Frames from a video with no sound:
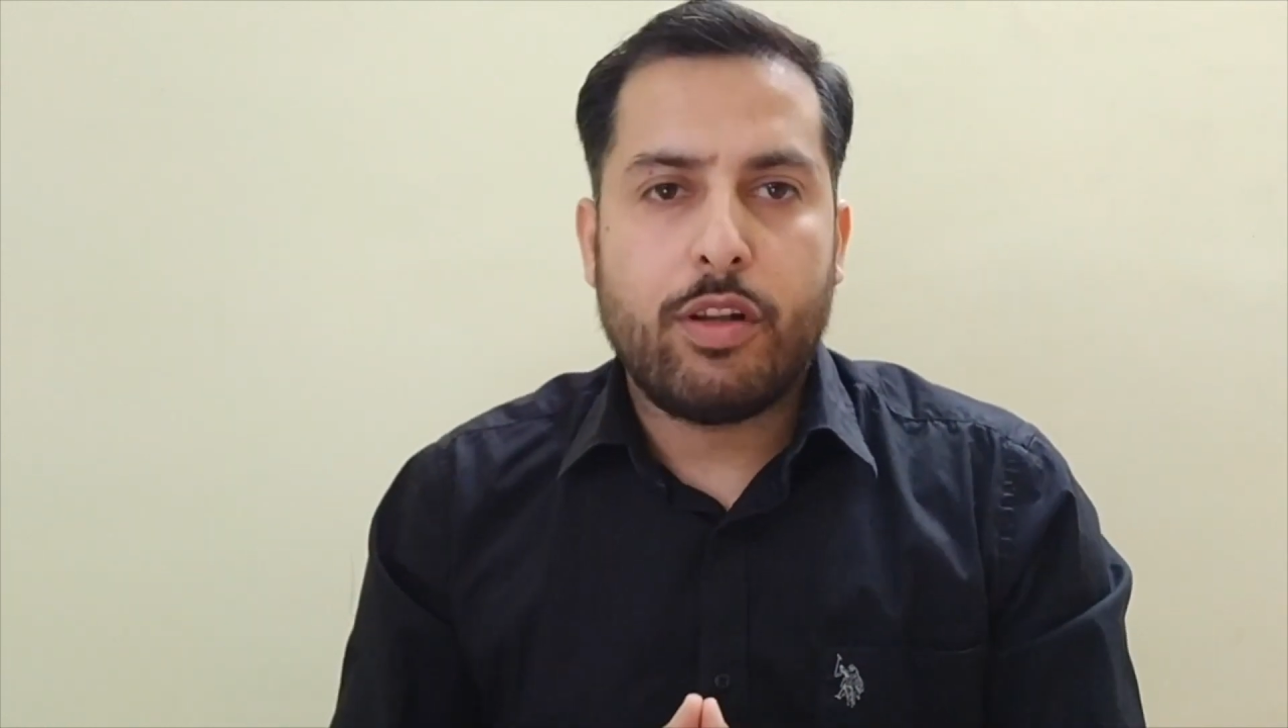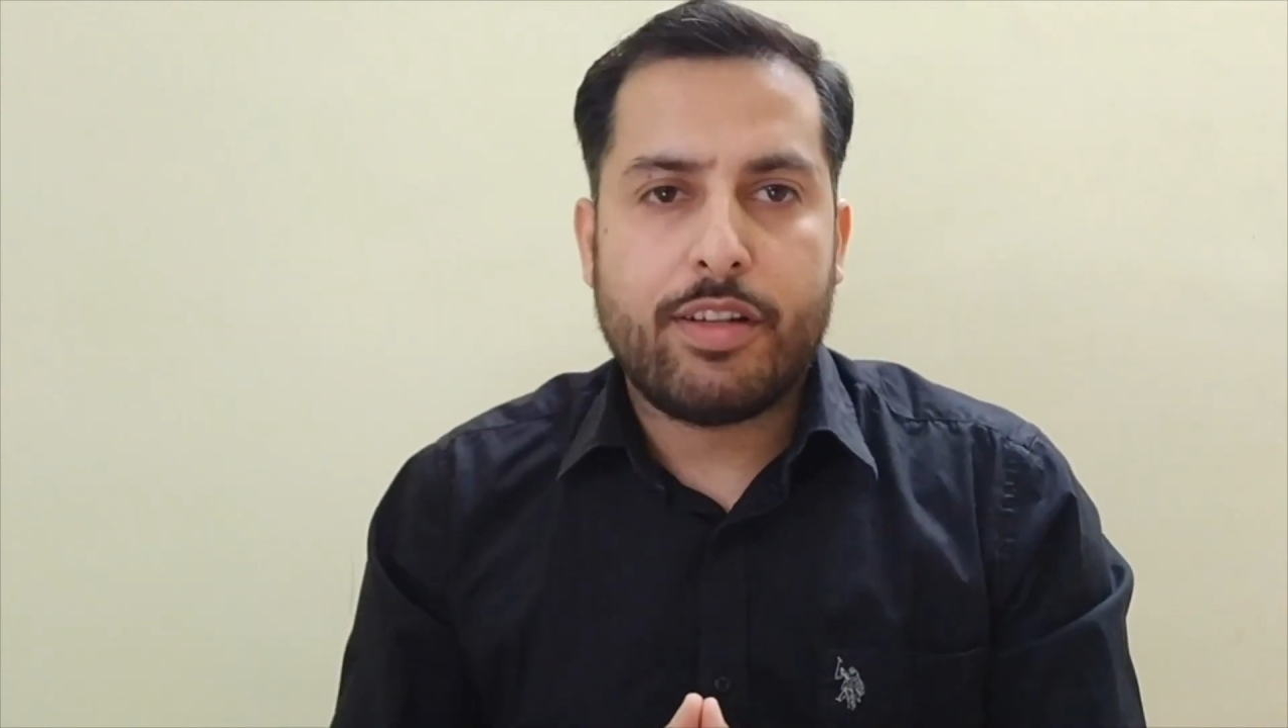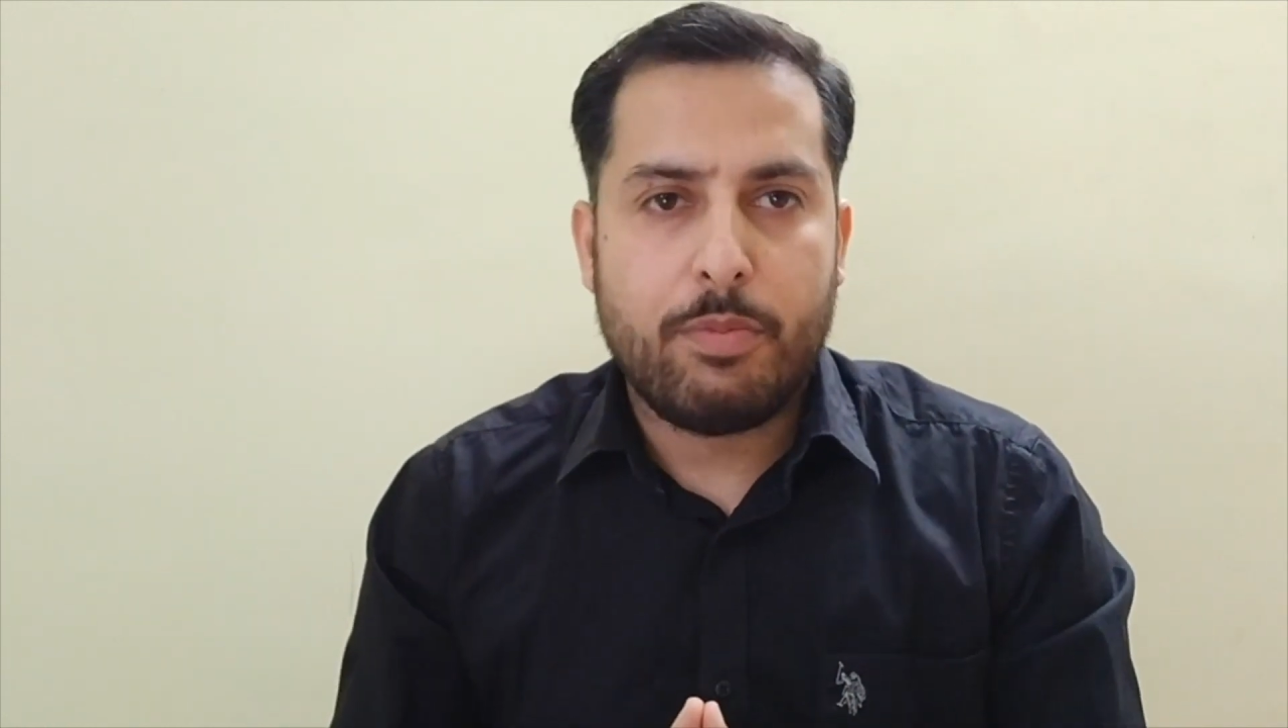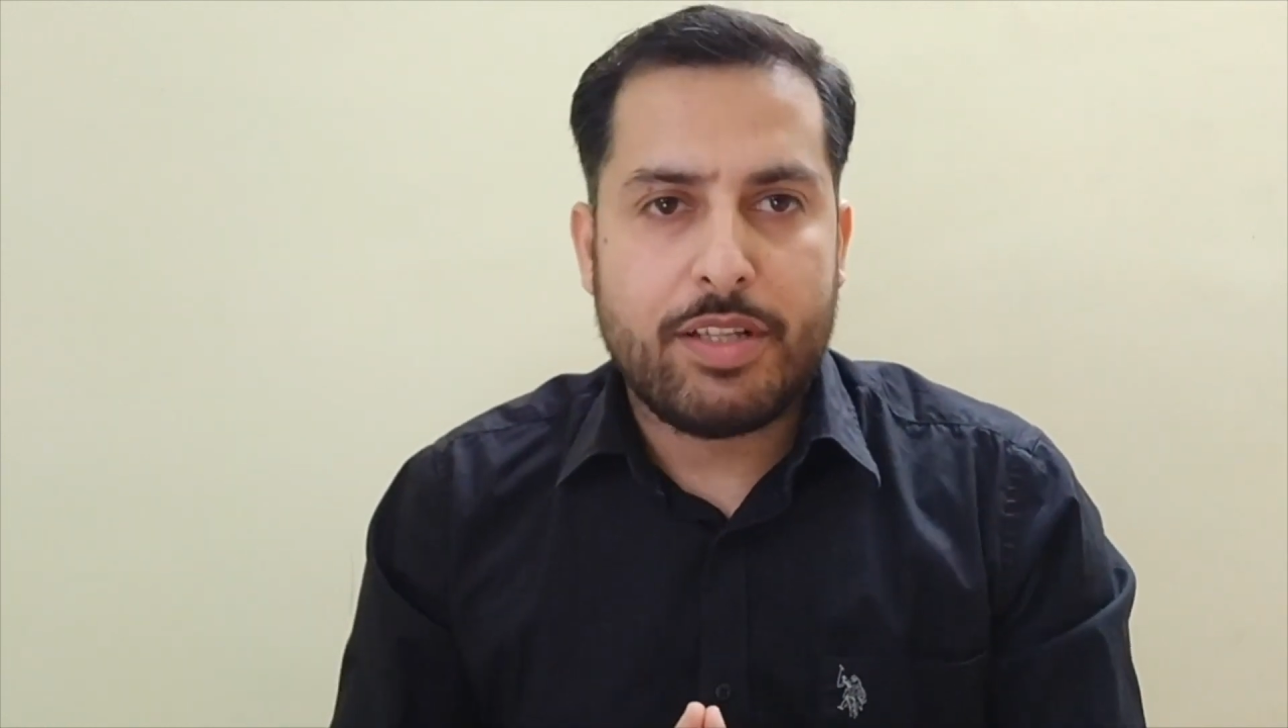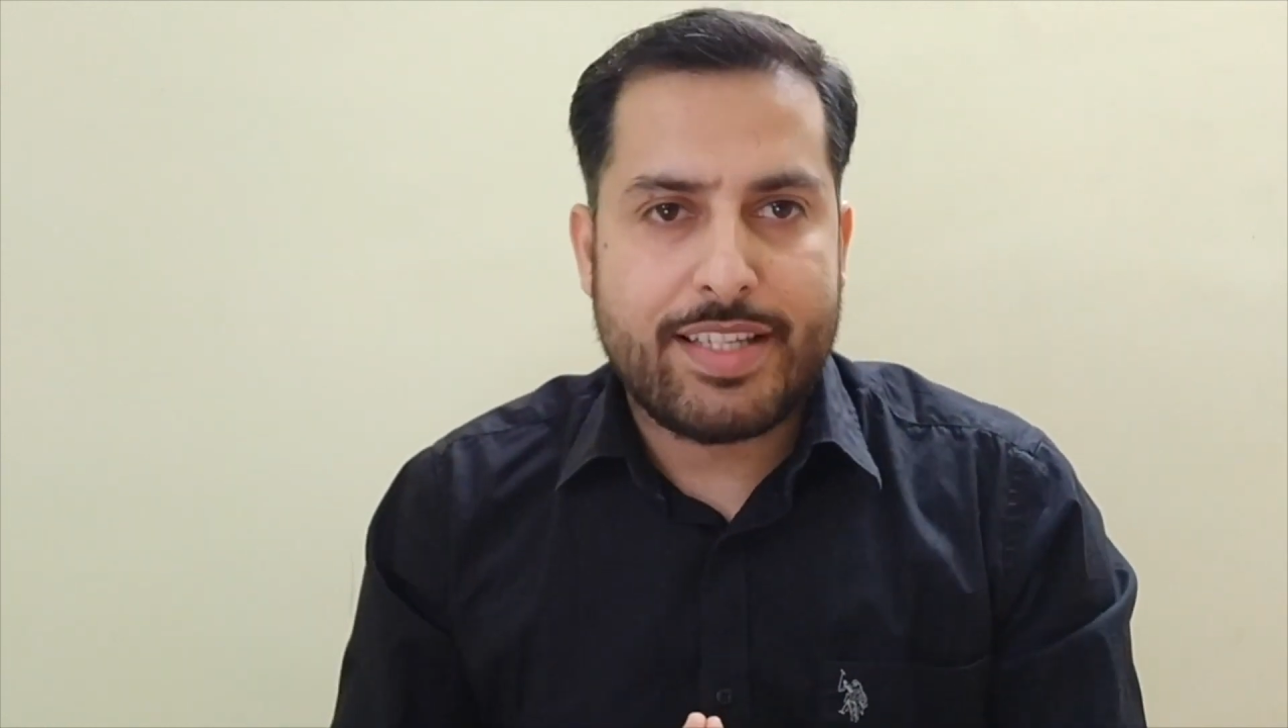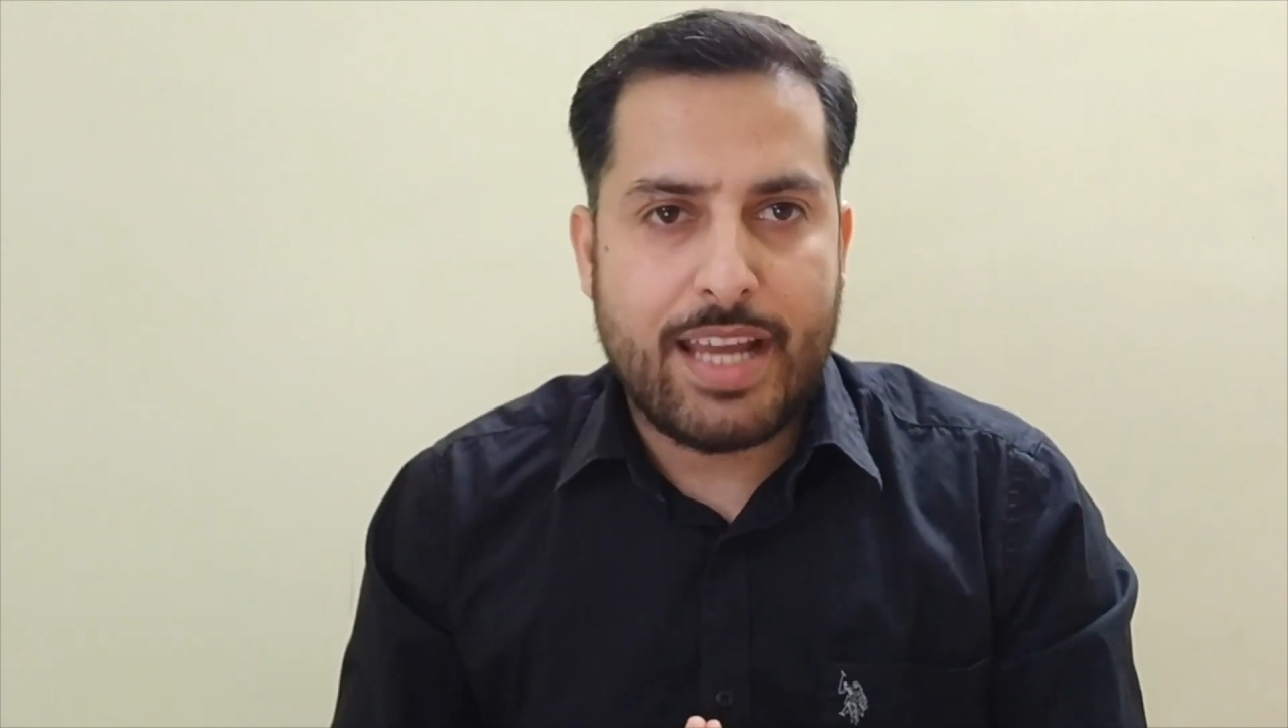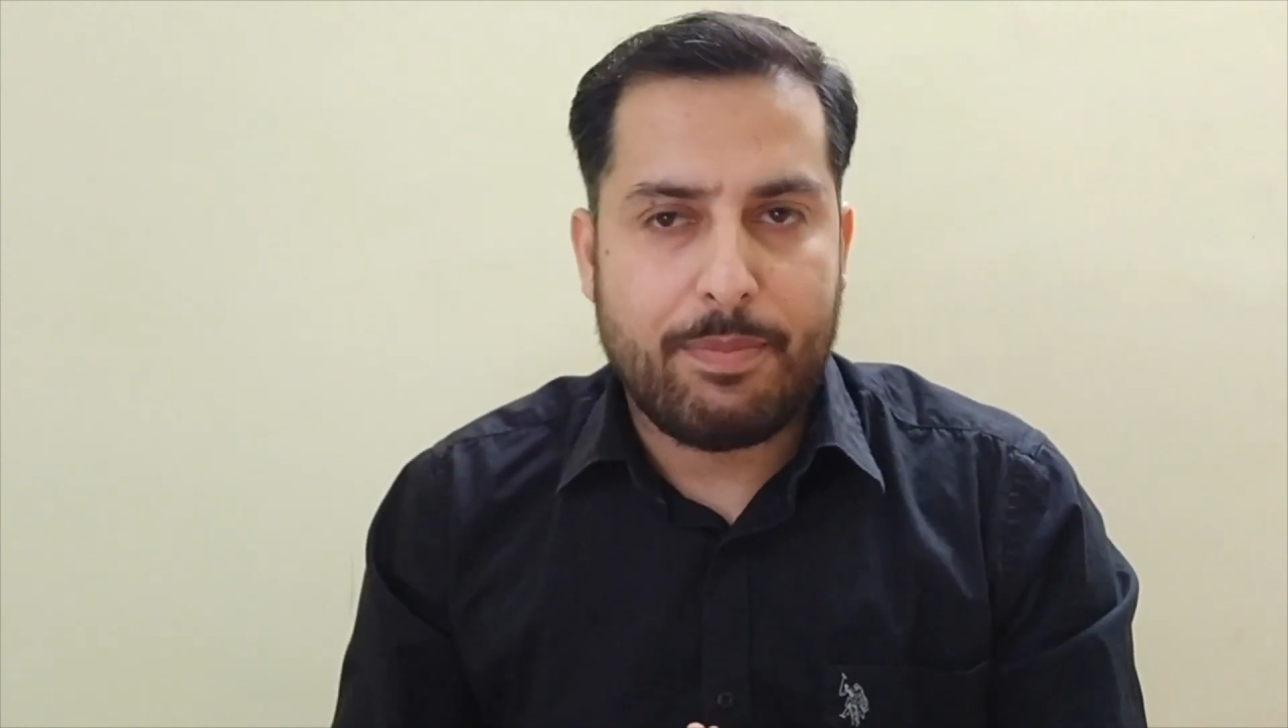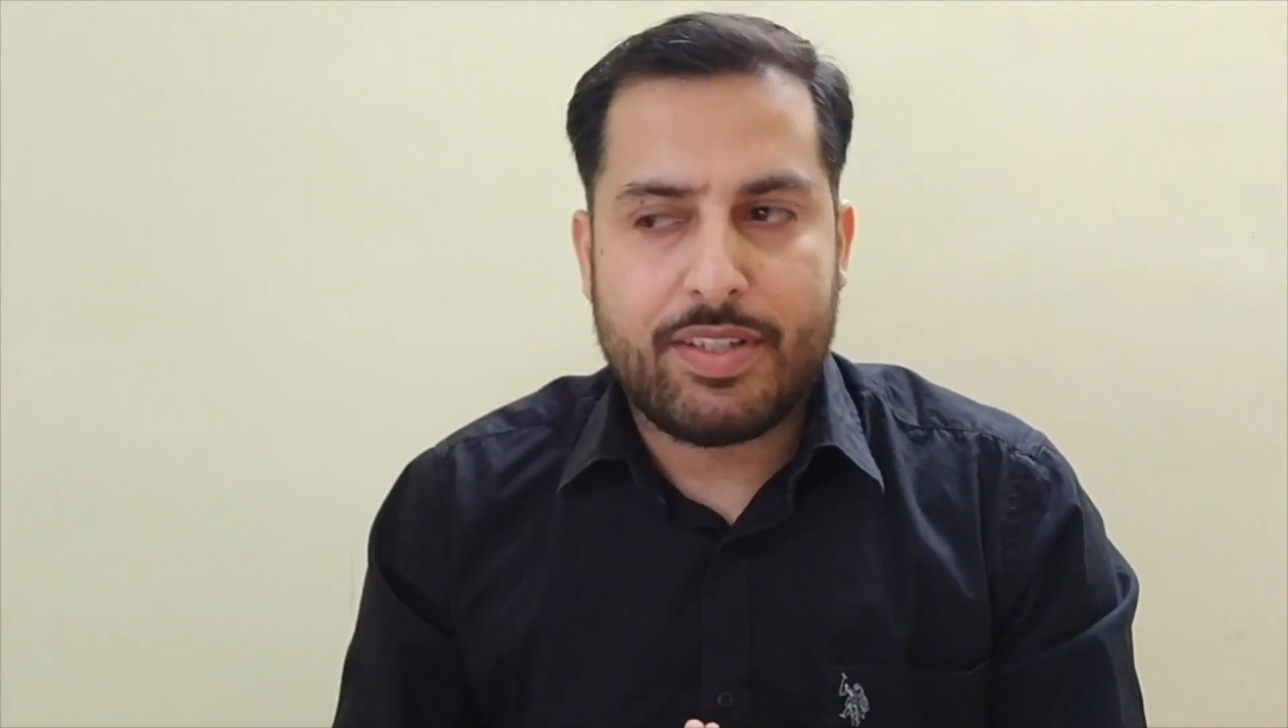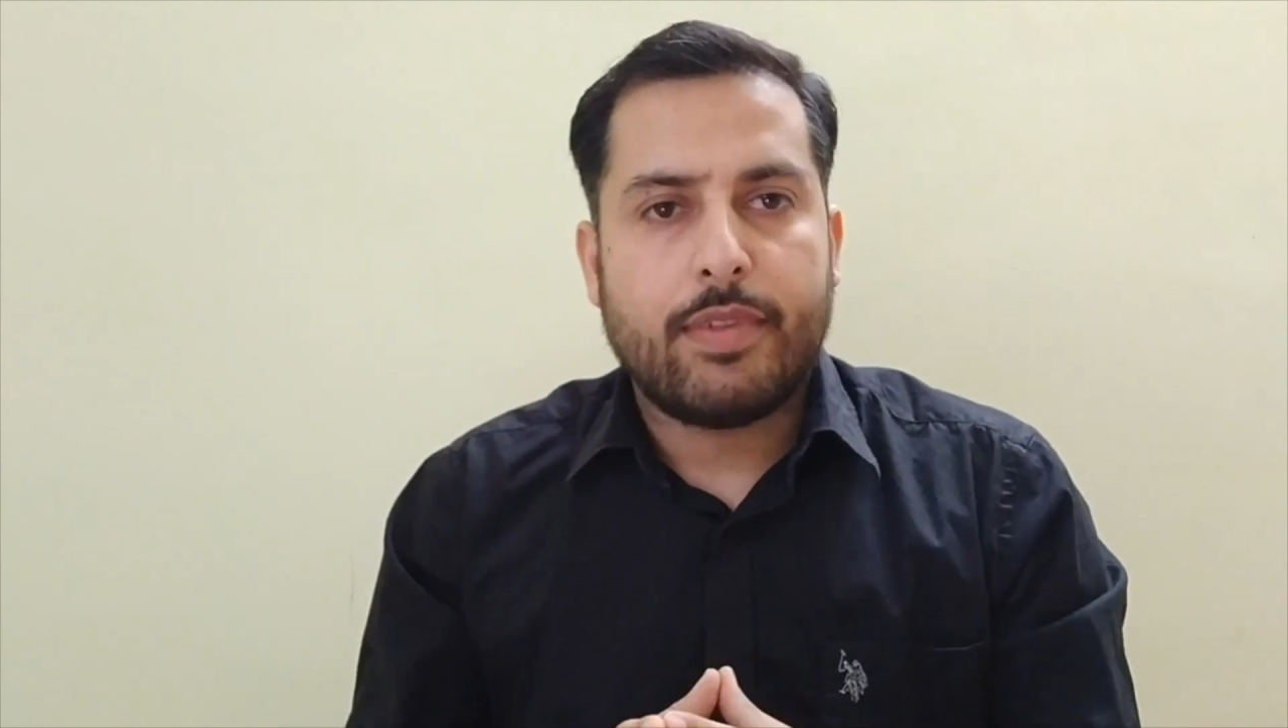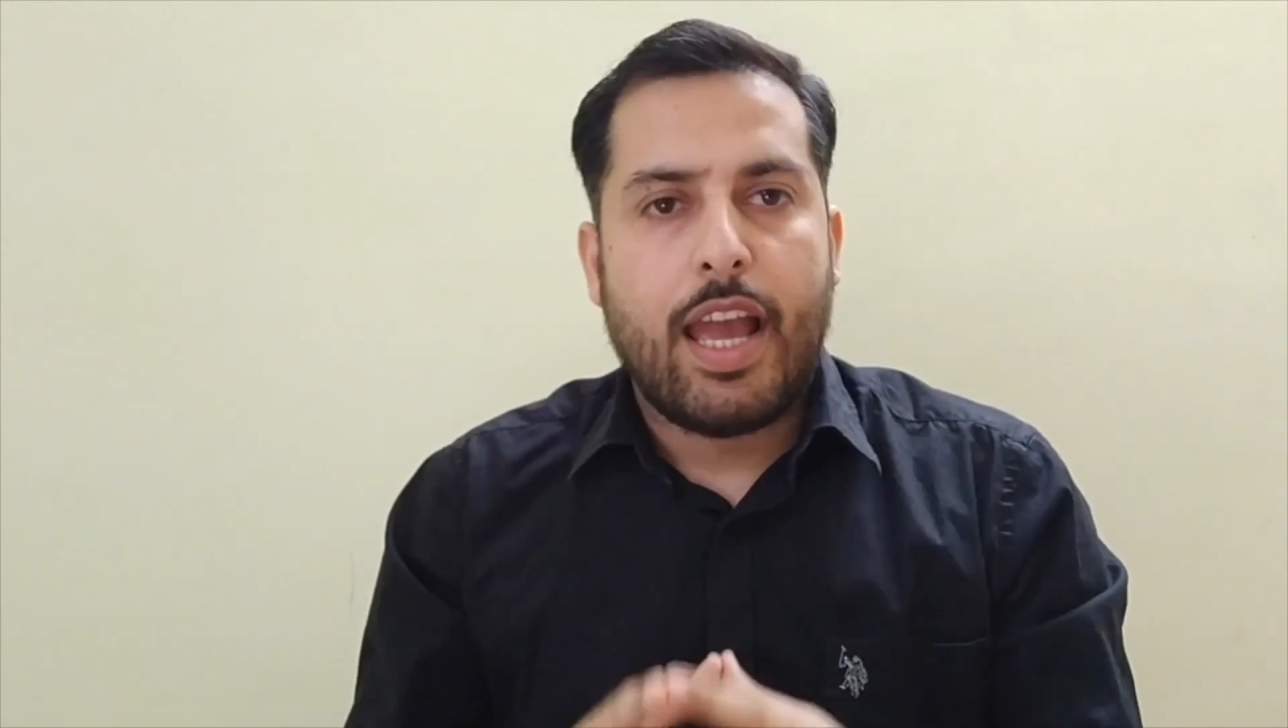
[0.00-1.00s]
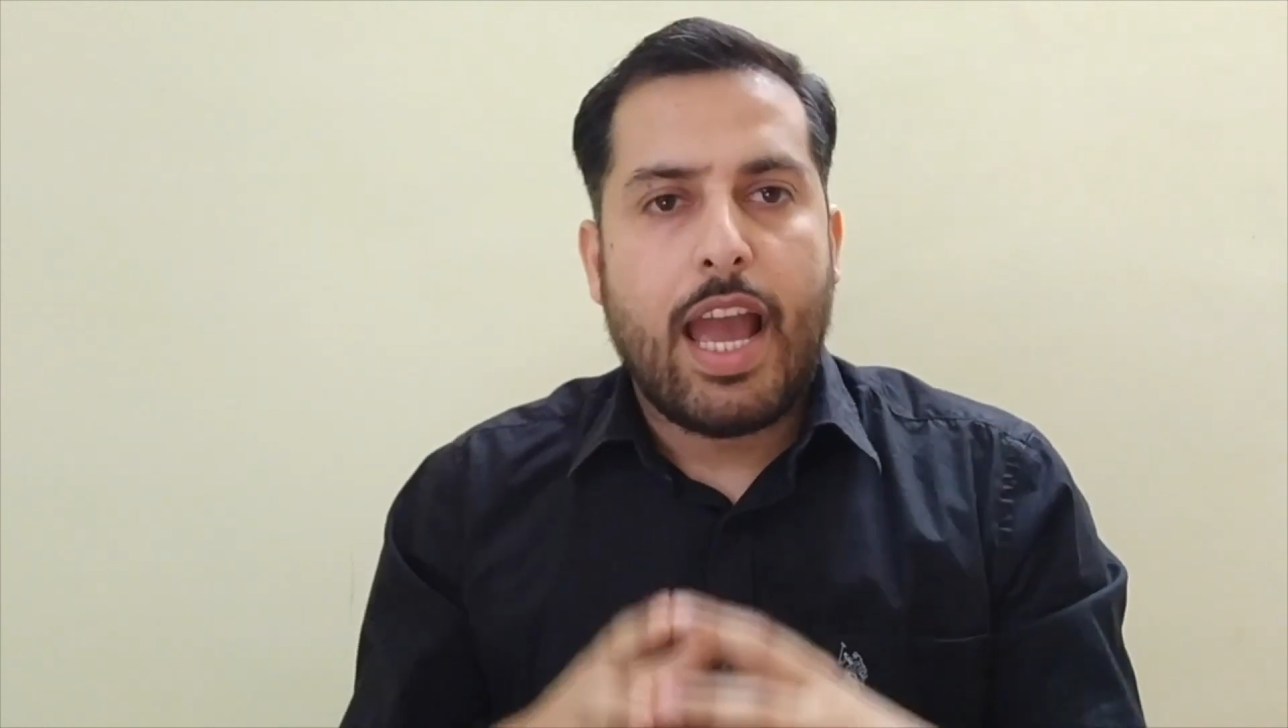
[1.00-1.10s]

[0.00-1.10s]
simple steps.